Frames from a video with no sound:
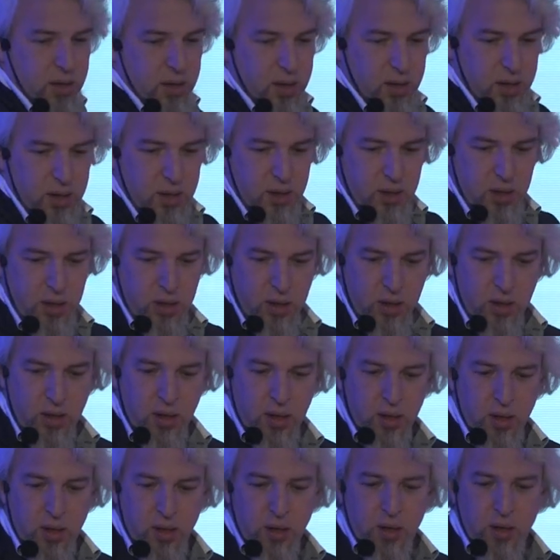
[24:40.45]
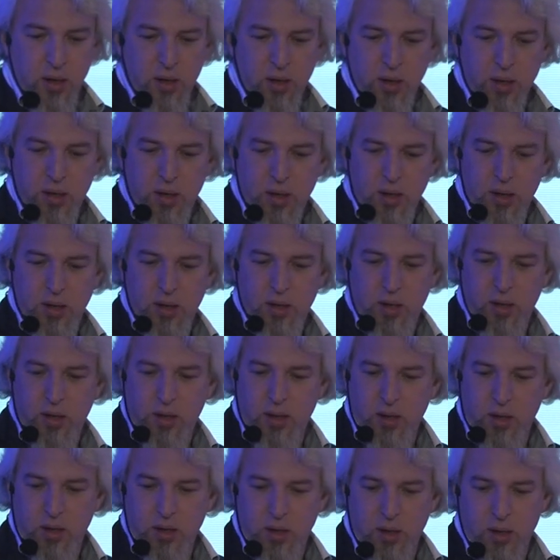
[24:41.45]

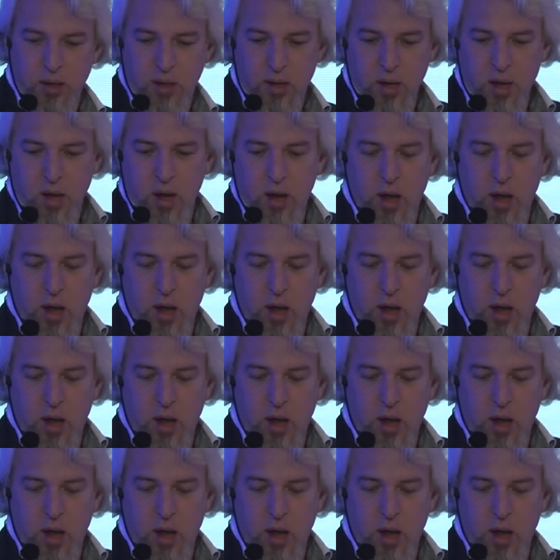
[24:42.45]
in,